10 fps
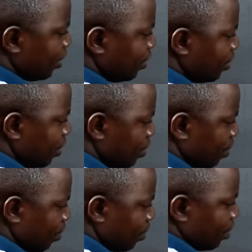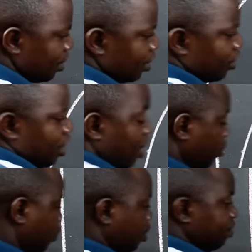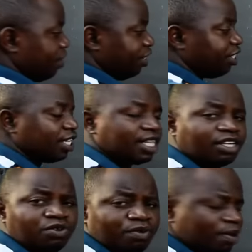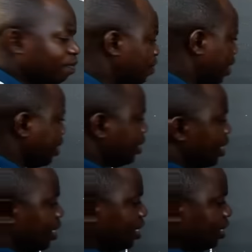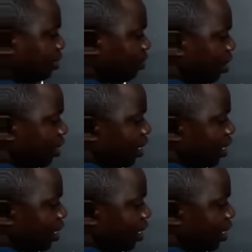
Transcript: 0. Now to differentiate the two, maybe we can say this one